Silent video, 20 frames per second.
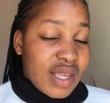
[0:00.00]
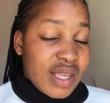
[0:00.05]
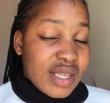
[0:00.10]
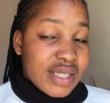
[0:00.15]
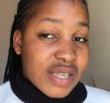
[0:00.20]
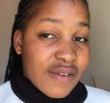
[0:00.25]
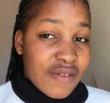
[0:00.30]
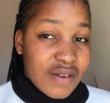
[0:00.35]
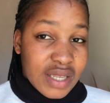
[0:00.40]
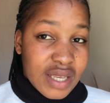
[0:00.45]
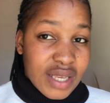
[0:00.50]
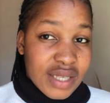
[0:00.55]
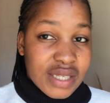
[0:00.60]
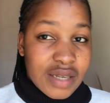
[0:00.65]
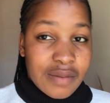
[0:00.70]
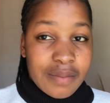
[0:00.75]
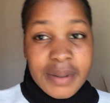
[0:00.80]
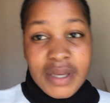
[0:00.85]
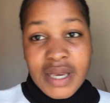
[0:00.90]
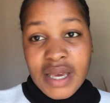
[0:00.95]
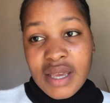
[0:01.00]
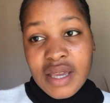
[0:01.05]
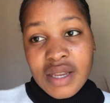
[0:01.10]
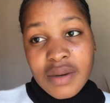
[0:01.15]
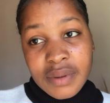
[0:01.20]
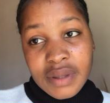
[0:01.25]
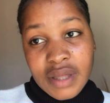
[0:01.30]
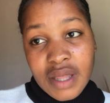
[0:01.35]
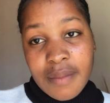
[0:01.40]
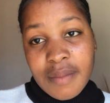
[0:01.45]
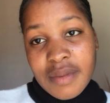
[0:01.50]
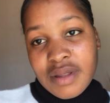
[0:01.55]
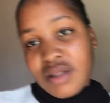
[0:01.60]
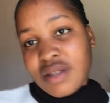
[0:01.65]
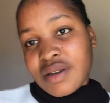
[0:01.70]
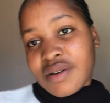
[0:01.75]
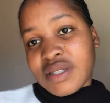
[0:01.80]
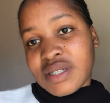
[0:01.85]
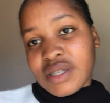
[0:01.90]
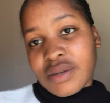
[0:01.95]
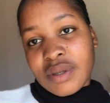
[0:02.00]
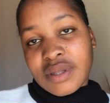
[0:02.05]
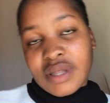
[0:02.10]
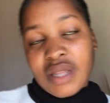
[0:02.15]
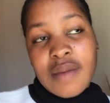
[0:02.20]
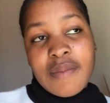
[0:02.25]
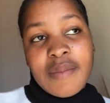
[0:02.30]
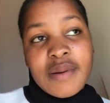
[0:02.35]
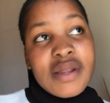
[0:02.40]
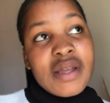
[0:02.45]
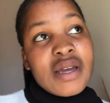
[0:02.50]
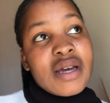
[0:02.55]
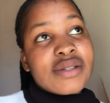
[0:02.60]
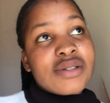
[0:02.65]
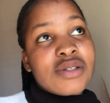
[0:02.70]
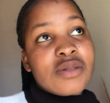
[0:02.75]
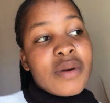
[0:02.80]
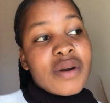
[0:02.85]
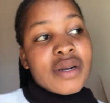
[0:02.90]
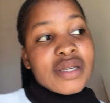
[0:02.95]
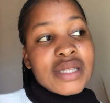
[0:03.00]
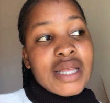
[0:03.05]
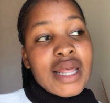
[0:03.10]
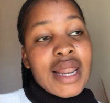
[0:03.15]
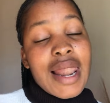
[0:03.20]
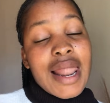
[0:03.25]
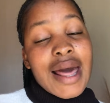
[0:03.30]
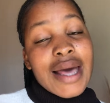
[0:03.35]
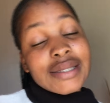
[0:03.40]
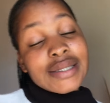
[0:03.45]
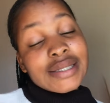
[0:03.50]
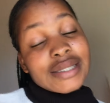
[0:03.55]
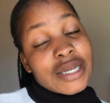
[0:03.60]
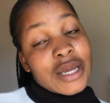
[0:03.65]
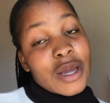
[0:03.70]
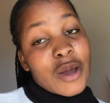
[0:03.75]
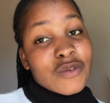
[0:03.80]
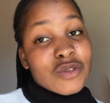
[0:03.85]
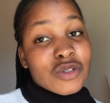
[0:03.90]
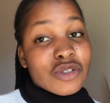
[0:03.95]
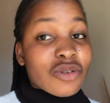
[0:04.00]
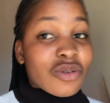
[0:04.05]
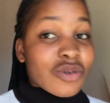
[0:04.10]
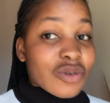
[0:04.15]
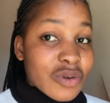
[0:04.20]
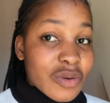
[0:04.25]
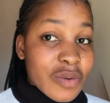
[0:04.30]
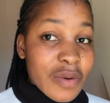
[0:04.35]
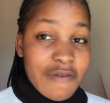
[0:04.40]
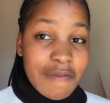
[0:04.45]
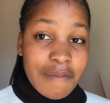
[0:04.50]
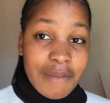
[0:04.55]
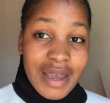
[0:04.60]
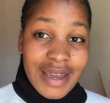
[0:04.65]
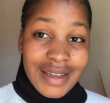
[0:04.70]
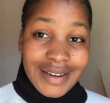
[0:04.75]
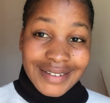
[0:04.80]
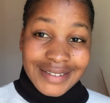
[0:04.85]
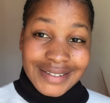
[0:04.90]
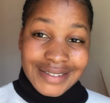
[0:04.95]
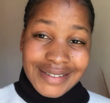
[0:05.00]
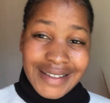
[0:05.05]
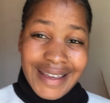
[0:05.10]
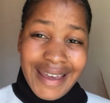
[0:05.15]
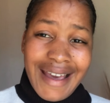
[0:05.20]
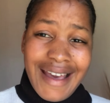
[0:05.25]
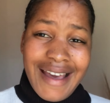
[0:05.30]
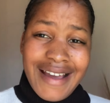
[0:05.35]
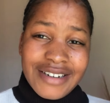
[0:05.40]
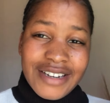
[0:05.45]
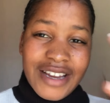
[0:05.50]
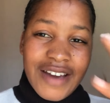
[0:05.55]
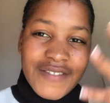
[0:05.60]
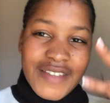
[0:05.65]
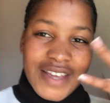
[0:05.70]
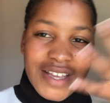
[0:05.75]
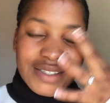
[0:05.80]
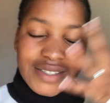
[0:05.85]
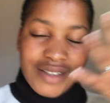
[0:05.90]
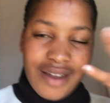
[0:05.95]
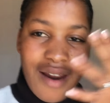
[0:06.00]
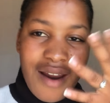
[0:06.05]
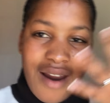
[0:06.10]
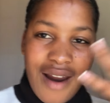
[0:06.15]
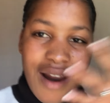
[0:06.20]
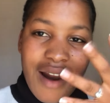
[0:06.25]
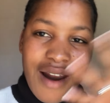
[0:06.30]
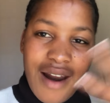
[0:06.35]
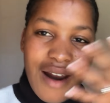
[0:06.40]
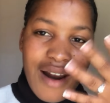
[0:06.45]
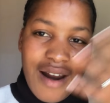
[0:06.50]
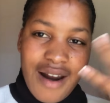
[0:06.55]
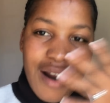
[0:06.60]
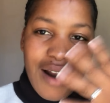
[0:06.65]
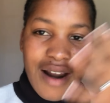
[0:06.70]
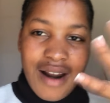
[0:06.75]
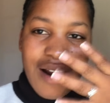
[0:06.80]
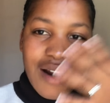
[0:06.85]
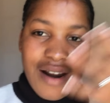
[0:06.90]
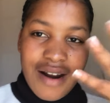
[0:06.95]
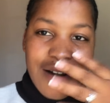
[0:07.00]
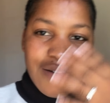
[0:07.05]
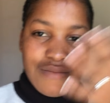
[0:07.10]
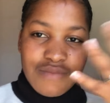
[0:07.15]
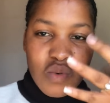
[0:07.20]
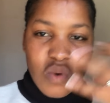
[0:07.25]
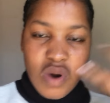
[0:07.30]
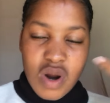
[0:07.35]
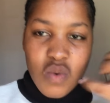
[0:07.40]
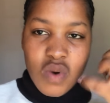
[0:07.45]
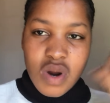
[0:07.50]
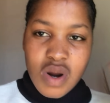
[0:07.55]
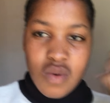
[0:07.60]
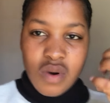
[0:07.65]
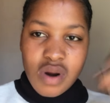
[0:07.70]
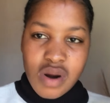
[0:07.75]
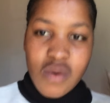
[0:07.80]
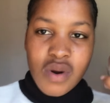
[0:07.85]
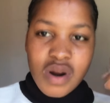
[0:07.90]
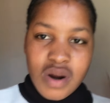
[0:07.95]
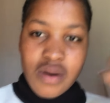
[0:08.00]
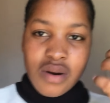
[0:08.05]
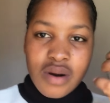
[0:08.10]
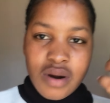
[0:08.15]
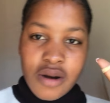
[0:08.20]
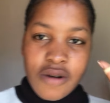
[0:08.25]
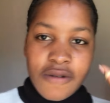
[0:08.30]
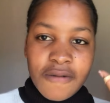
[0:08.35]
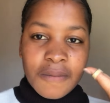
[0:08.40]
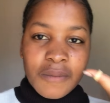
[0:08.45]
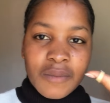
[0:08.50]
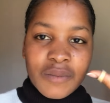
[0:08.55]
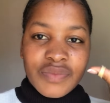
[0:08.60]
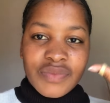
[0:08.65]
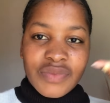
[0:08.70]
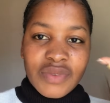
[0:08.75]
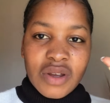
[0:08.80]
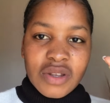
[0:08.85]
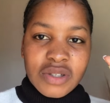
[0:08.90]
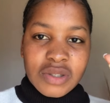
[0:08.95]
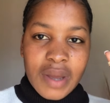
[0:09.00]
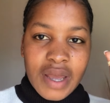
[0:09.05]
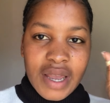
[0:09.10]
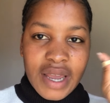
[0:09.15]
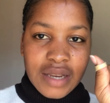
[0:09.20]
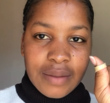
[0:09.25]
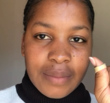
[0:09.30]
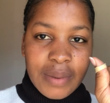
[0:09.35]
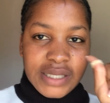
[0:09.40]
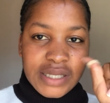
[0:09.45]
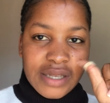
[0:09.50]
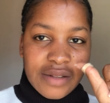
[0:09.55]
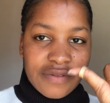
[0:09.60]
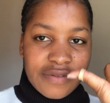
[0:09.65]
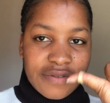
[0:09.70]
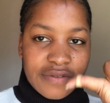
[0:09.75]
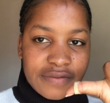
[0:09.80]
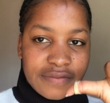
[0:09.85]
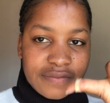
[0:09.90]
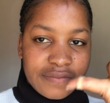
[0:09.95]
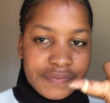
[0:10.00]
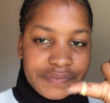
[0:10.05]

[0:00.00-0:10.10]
seven kids and be ahead with them and then the rest of my day but yeah tomorrow's the last day of school we've made it to the end of that time. woo, woo, woo, also i cut myself